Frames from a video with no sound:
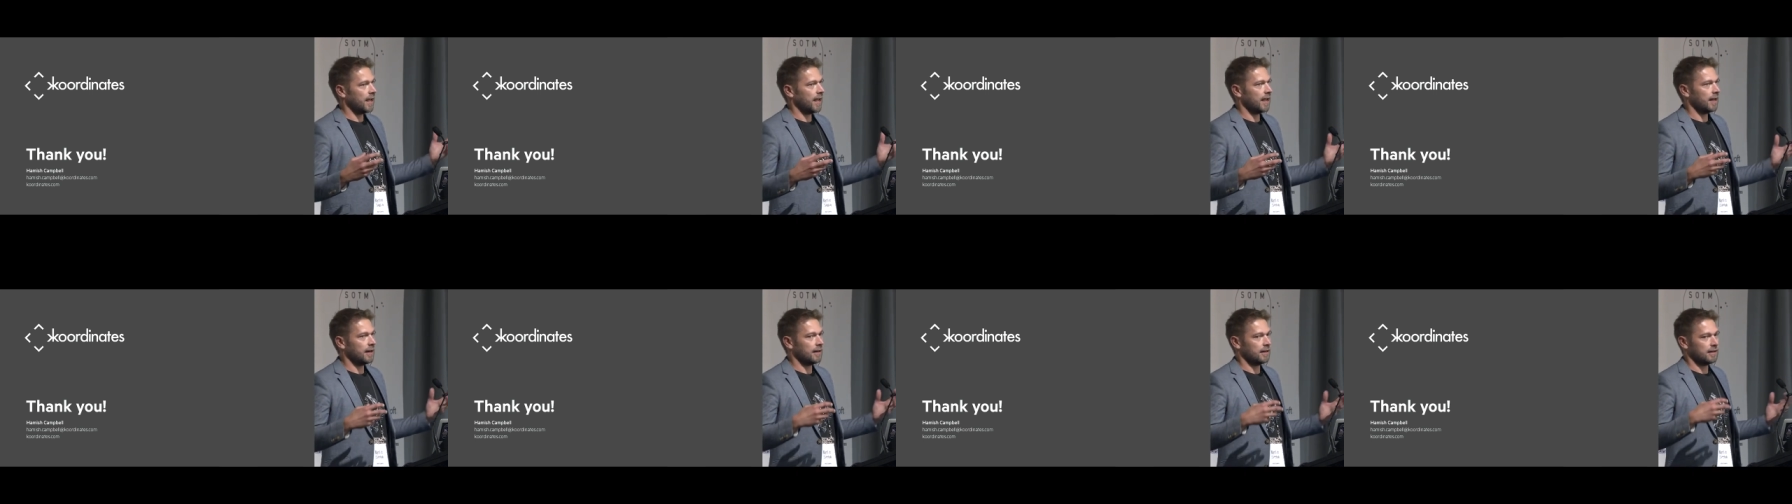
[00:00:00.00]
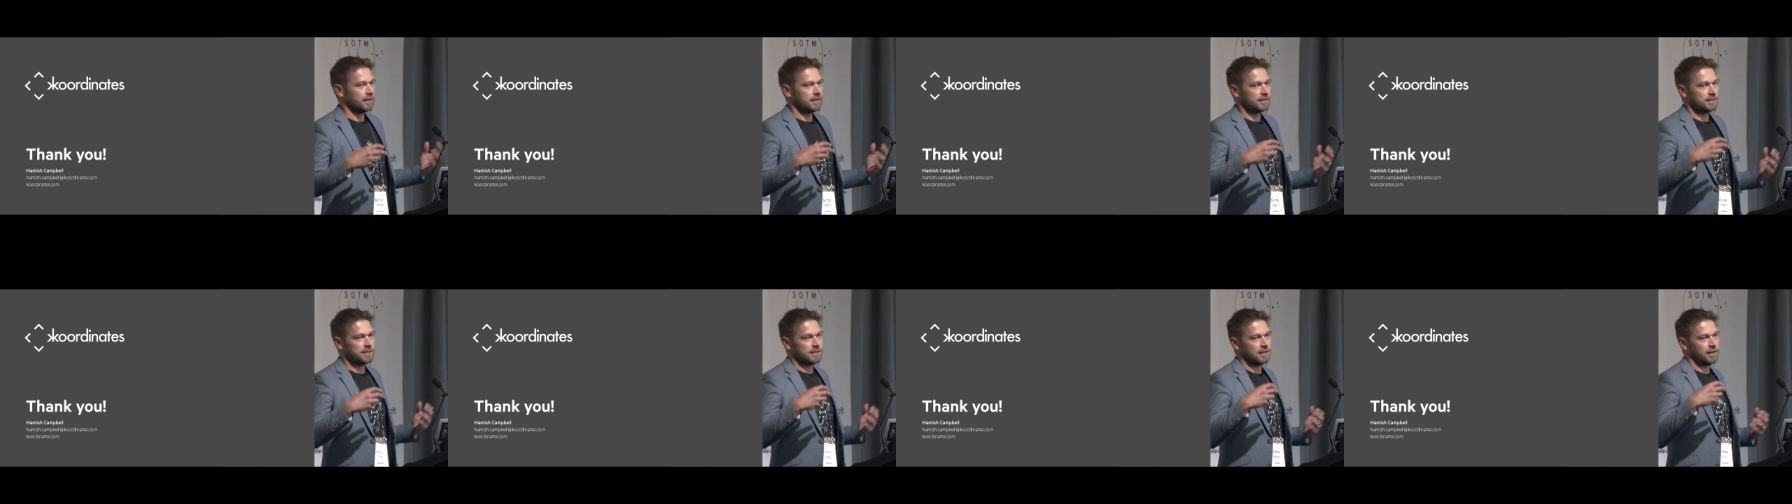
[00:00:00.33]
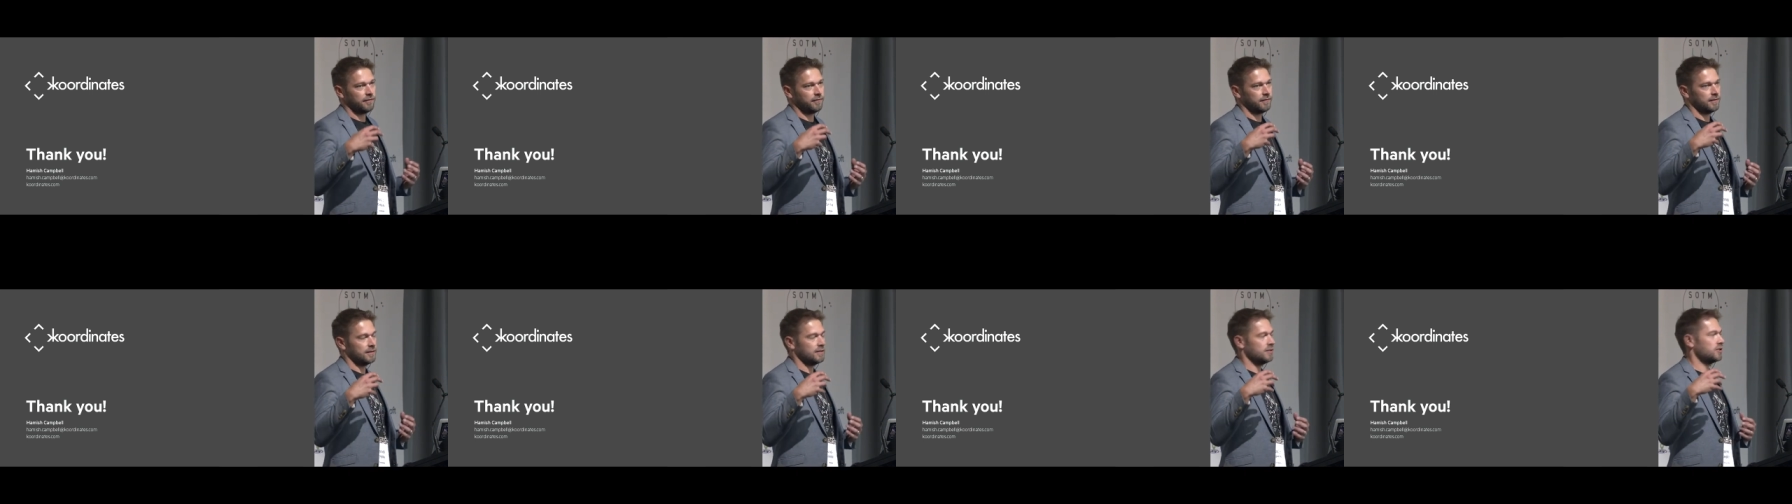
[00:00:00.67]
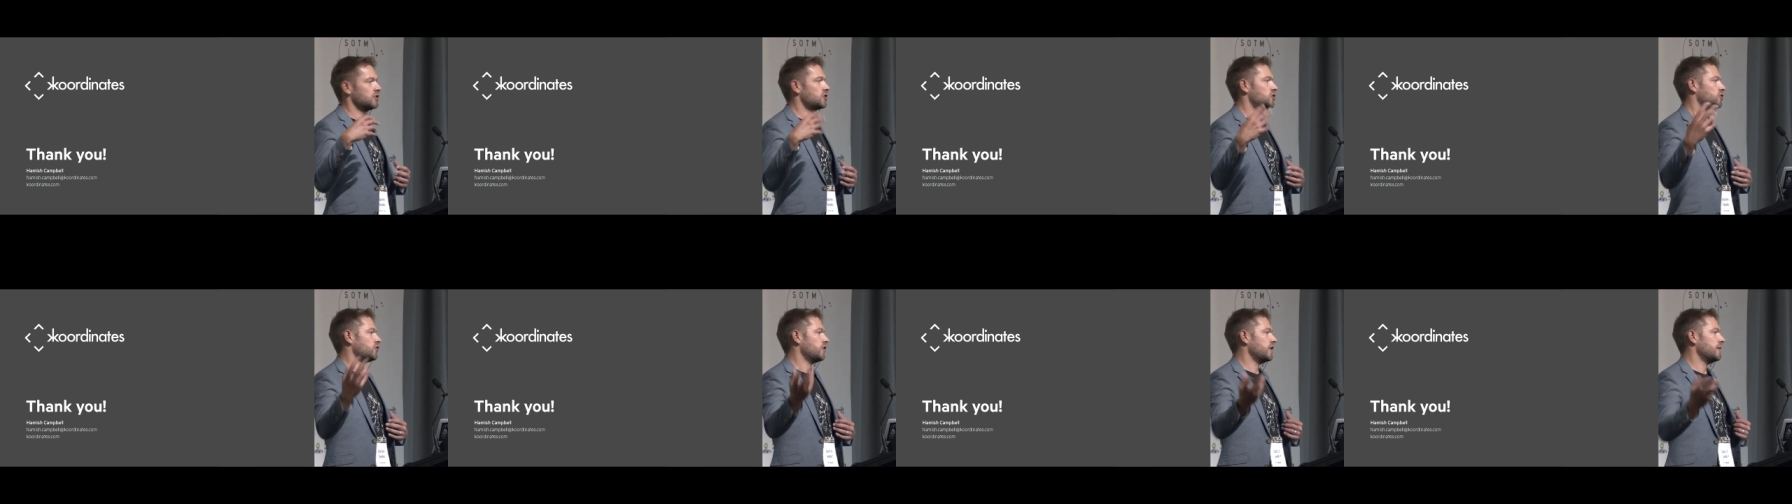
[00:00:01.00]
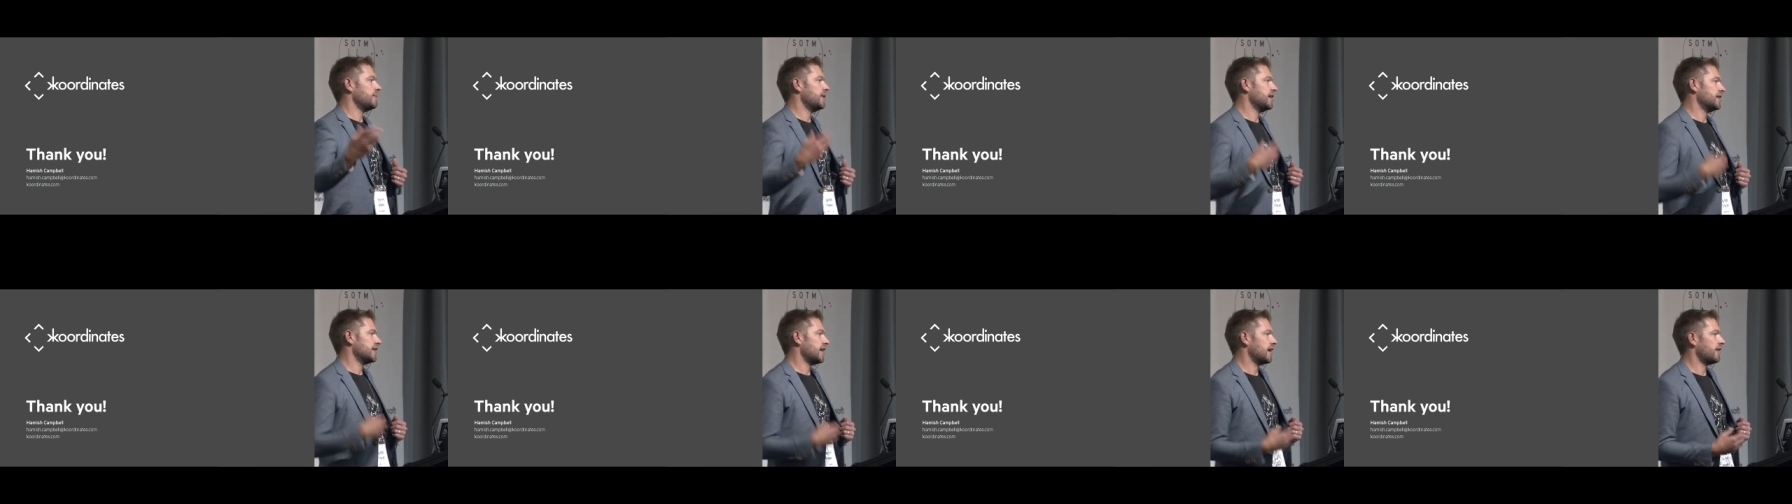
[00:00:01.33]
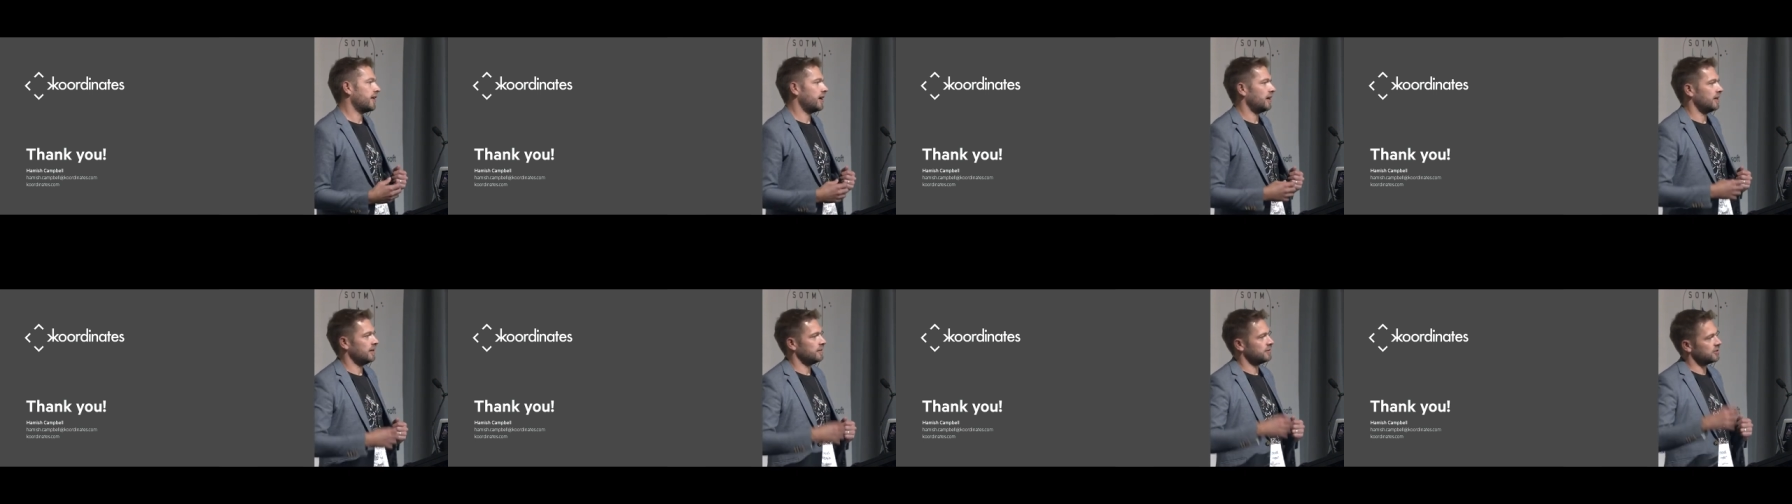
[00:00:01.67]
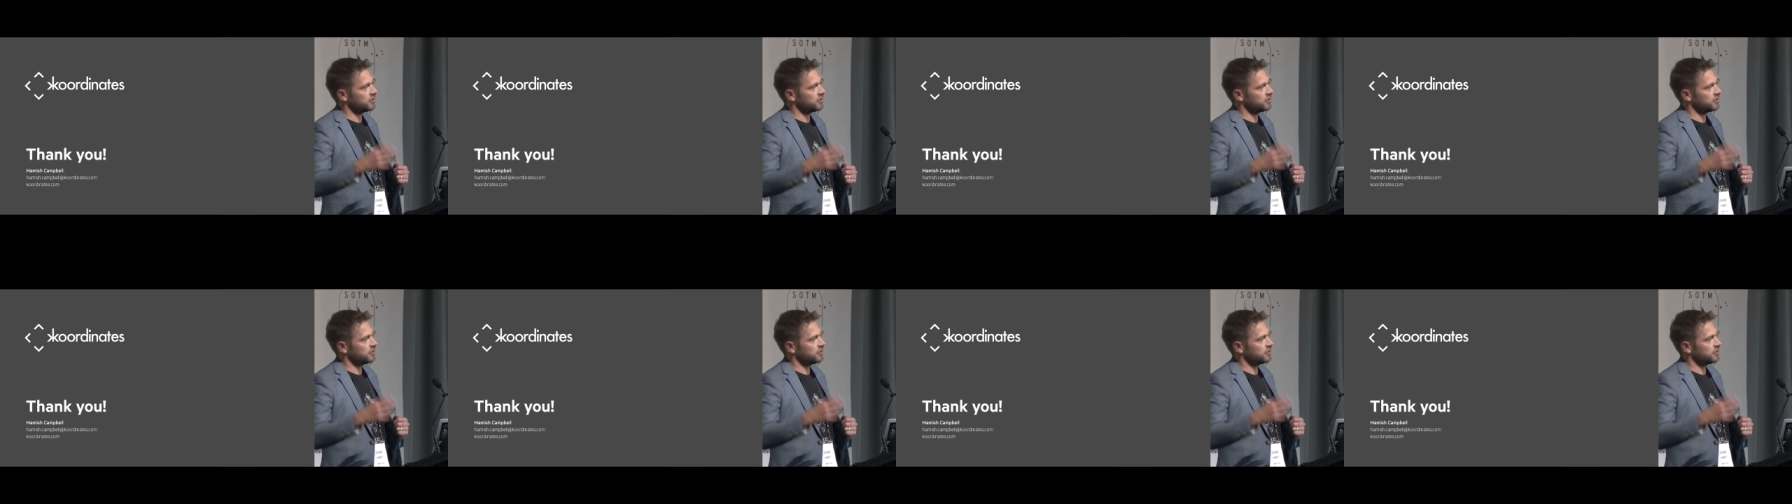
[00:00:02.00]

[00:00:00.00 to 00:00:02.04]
and stuff streaming data